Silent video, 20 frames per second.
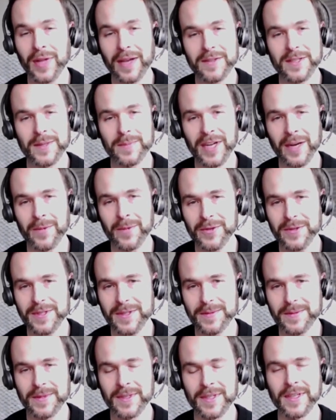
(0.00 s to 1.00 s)
We'll have some
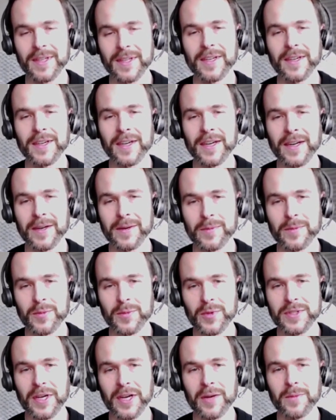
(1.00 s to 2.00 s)
demos.
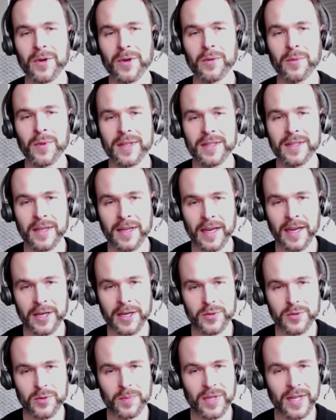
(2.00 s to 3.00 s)
Um, we'll talk about what the
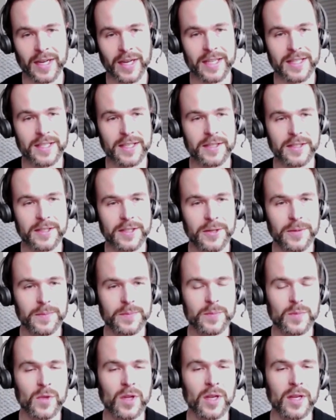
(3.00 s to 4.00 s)
actual plugins can do.
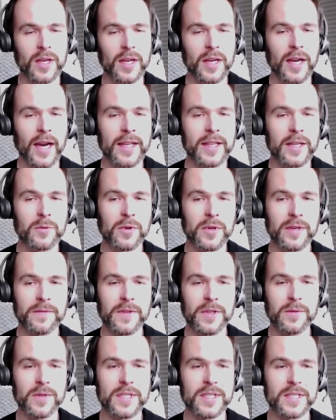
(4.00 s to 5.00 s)
And then we'll
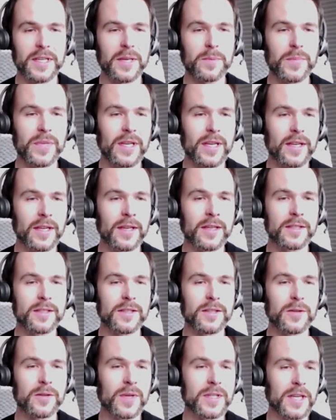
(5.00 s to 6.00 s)
give you a sneak peek
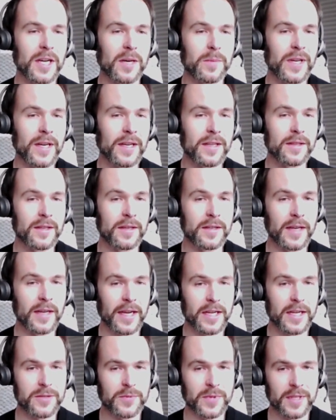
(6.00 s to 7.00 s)
into what's coming in the
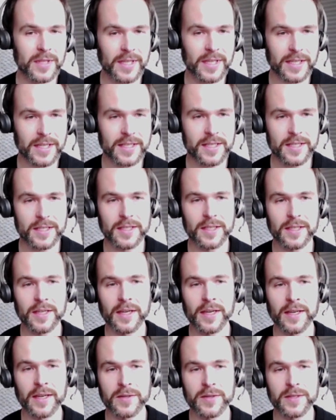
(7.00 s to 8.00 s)
next release.
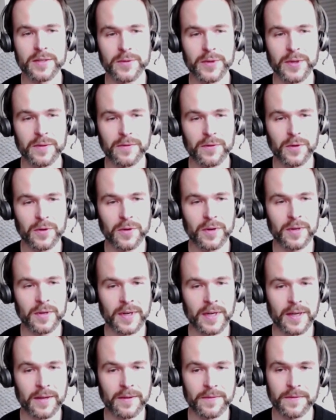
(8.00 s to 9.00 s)
Uh, there's three or
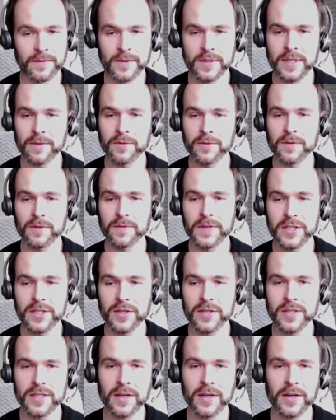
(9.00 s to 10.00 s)
four, uh, several
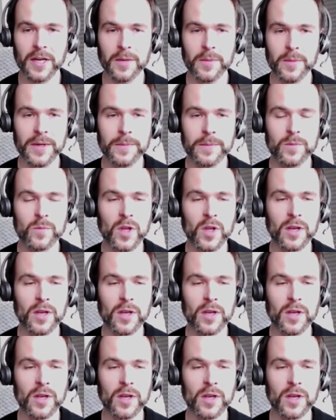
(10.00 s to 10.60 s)
features that are coming.